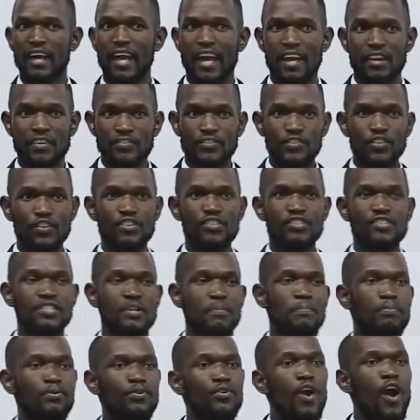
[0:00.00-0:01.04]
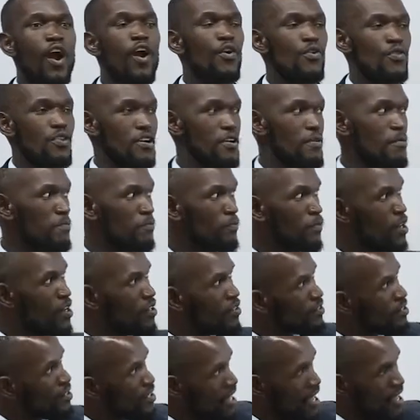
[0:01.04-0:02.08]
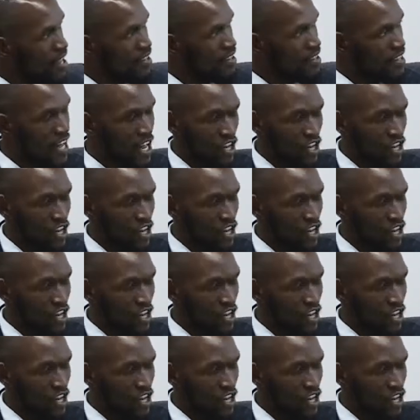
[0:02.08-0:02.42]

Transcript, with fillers: And of course, the program that,